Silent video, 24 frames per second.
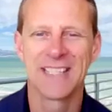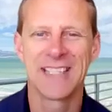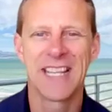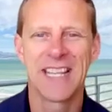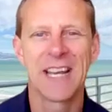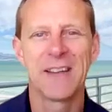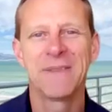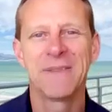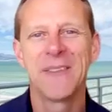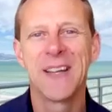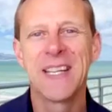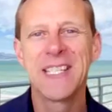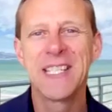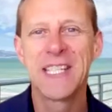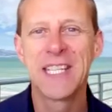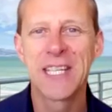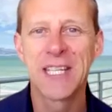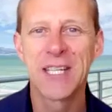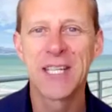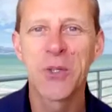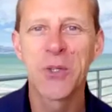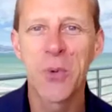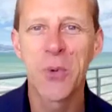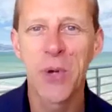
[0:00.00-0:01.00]
that if it
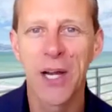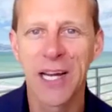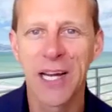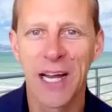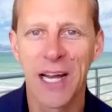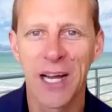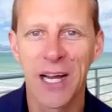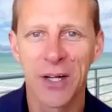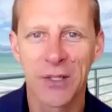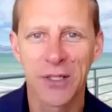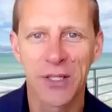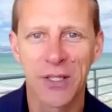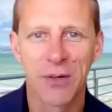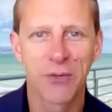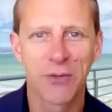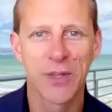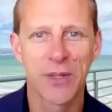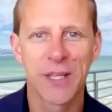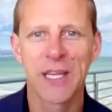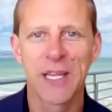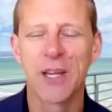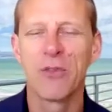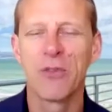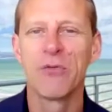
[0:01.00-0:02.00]
didn't work out
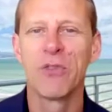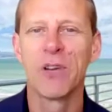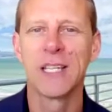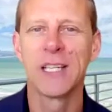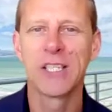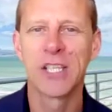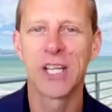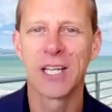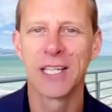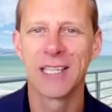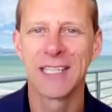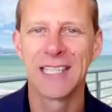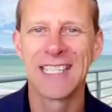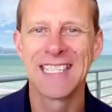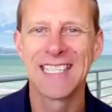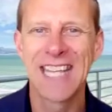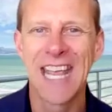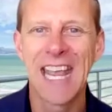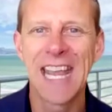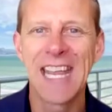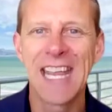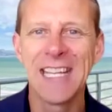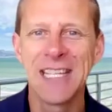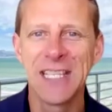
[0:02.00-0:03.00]
for the original
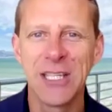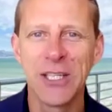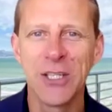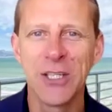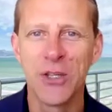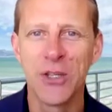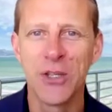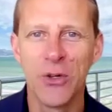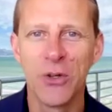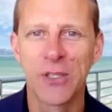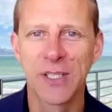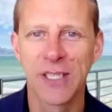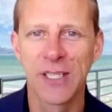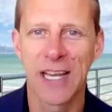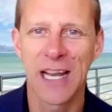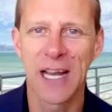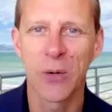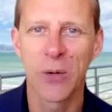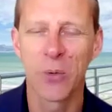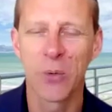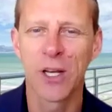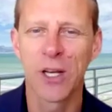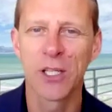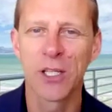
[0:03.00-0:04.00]
intended use that
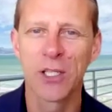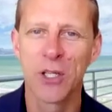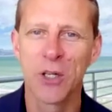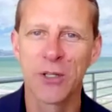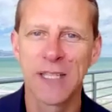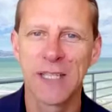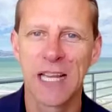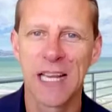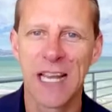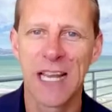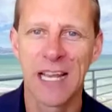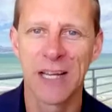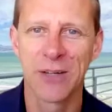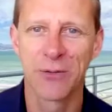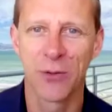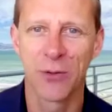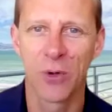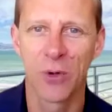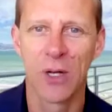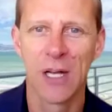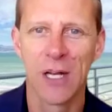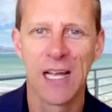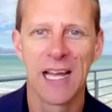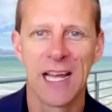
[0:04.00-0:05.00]
I wanted to use the land
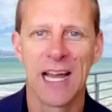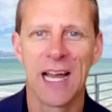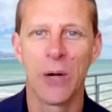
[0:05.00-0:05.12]
for,